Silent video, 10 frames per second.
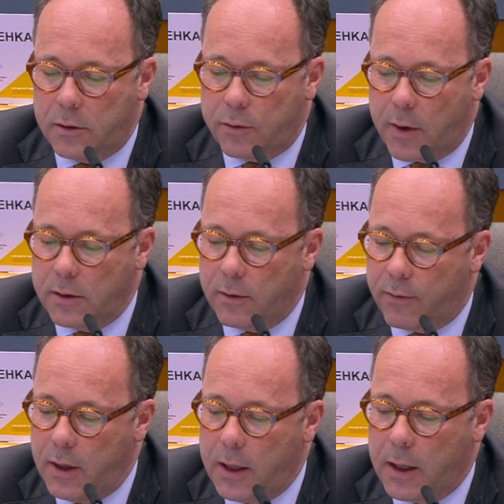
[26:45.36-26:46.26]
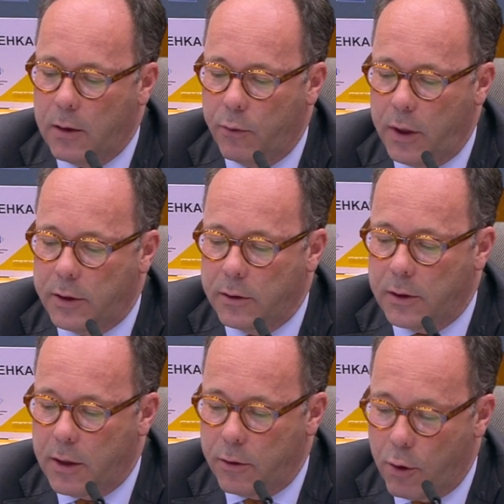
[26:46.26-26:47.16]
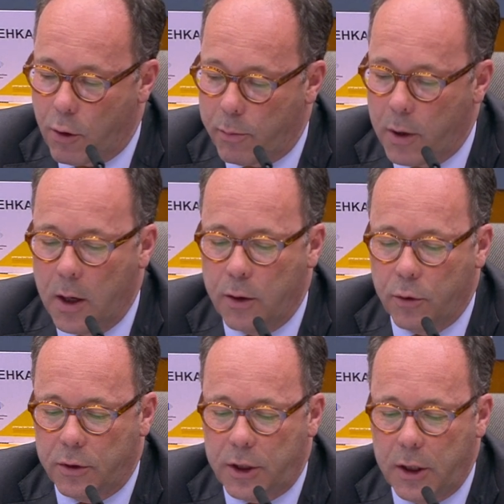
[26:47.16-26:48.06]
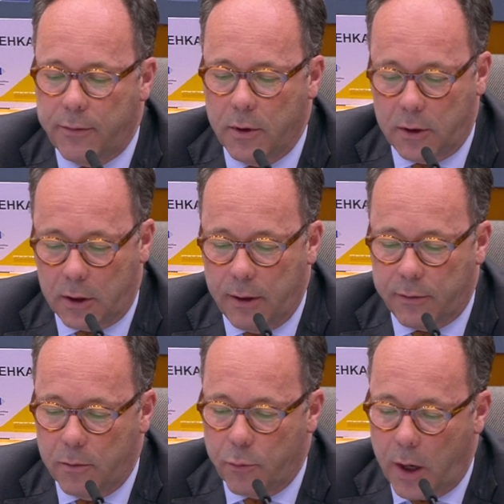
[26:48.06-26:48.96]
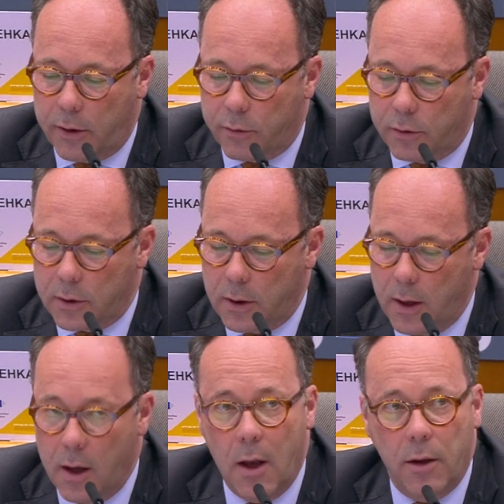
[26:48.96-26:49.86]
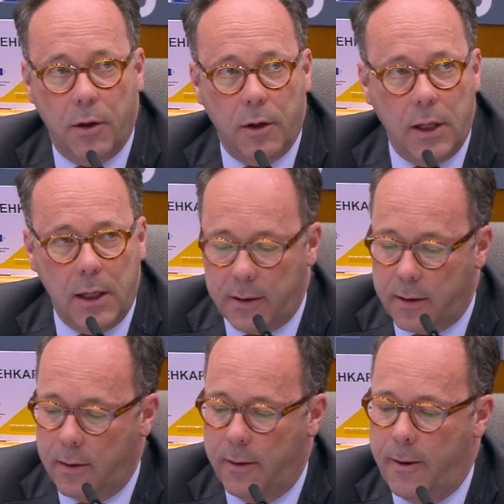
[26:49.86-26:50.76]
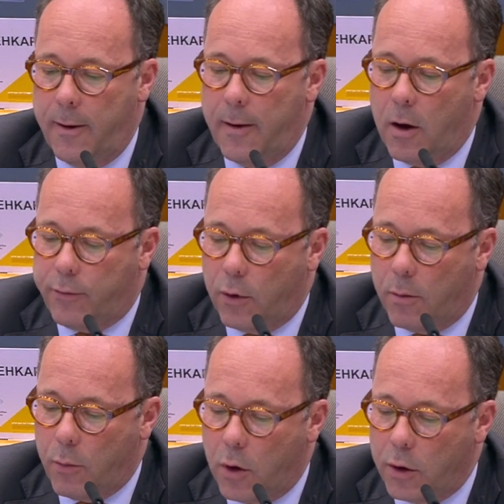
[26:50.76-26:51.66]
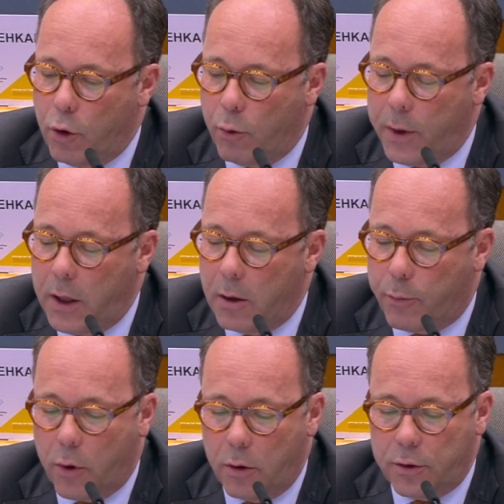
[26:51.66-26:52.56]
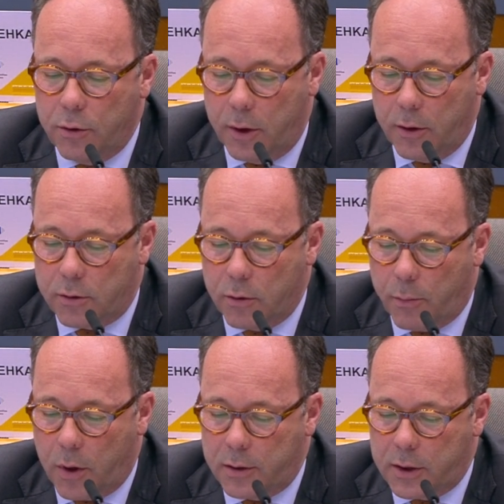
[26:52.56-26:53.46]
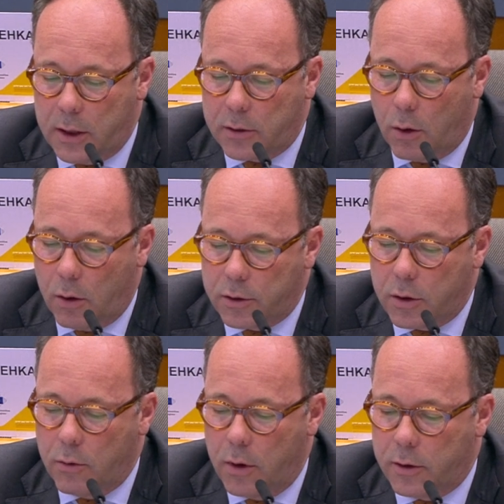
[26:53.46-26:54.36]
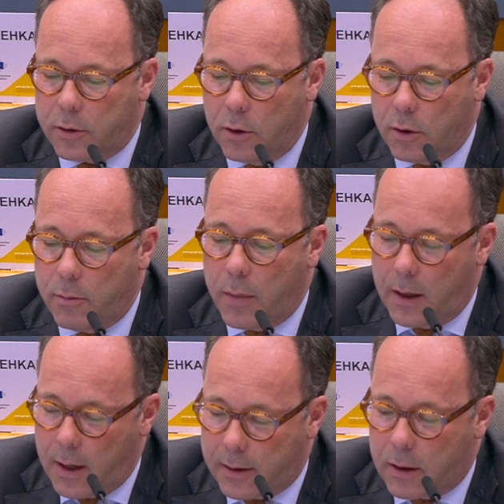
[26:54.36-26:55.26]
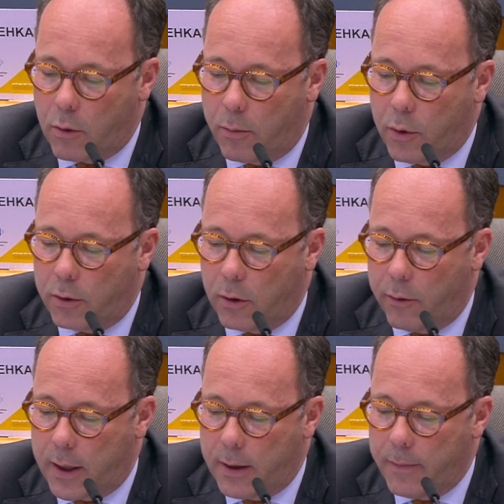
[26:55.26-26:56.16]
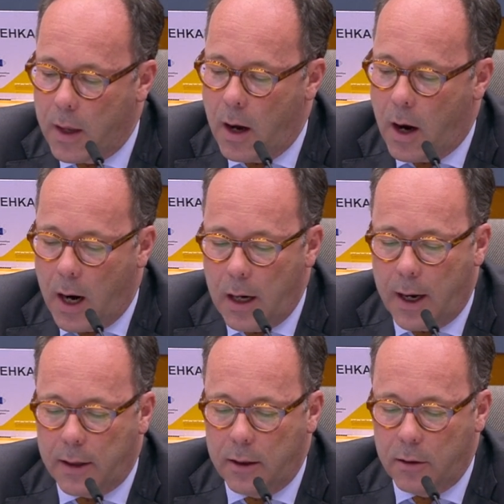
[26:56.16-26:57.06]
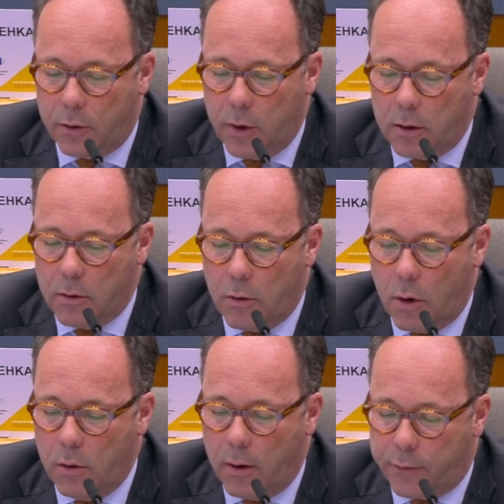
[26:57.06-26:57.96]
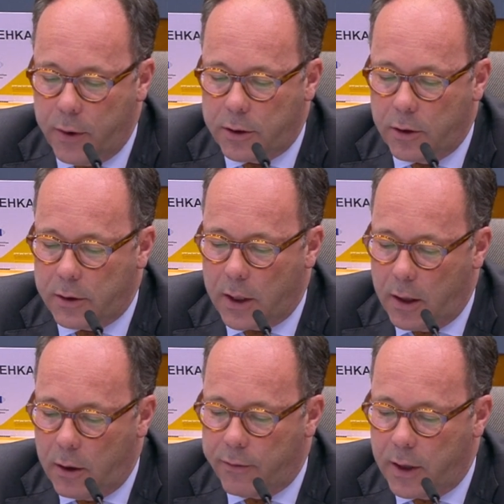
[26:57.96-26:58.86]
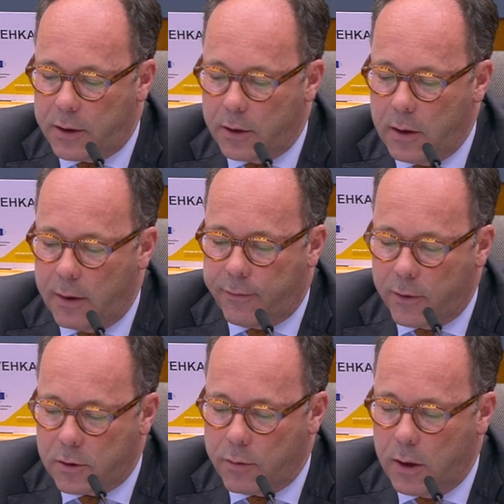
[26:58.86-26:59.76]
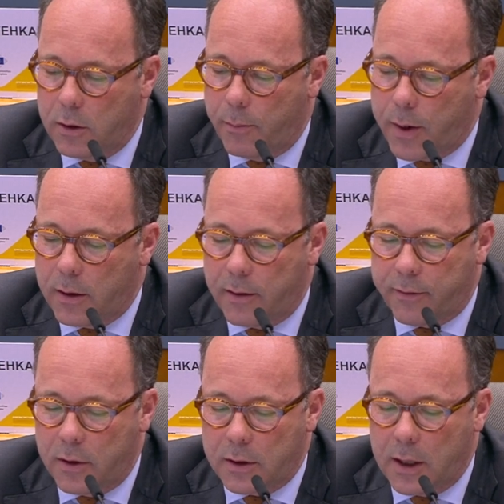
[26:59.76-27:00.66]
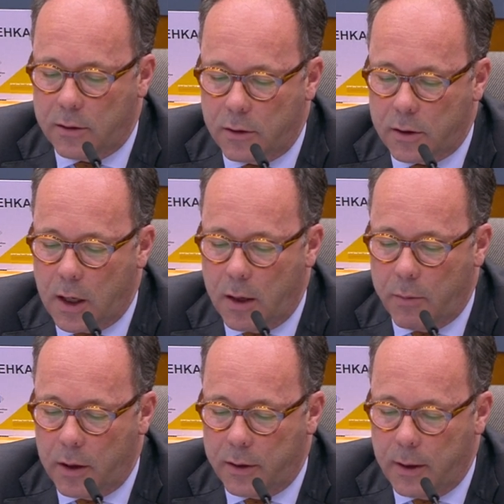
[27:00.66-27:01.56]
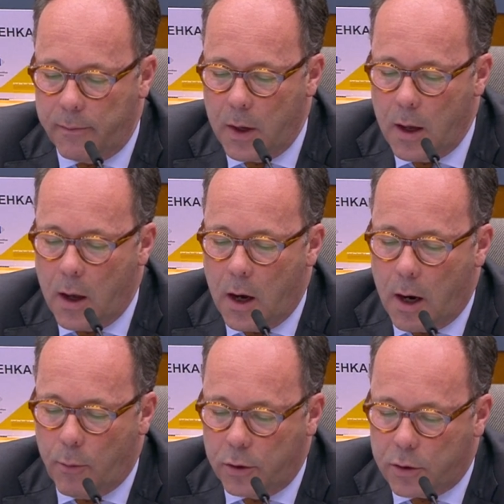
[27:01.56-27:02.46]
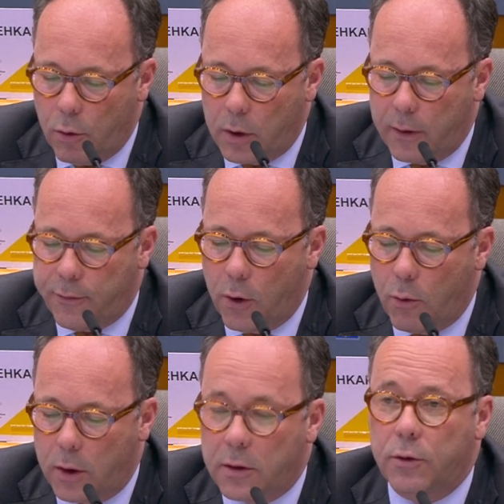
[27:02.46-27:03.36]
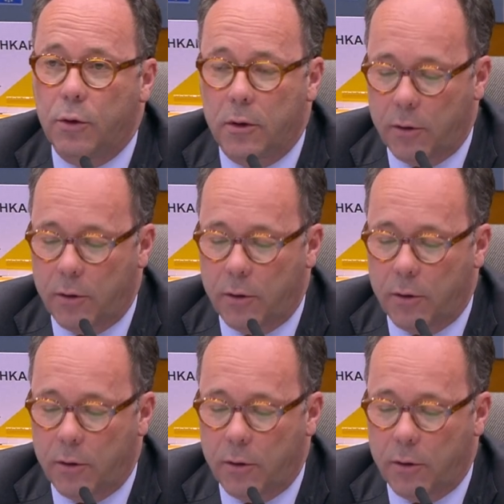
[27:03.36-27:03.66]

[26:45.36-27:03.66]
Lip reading: the strengths of leading regions in Europe to achieve significant breakthroughs. The need for a more European approach to industrial policy is also underscored by the latter report already, highlighting the critical role of research and innovation in fostering competitiveness and sustainability. I'm also looking forward to the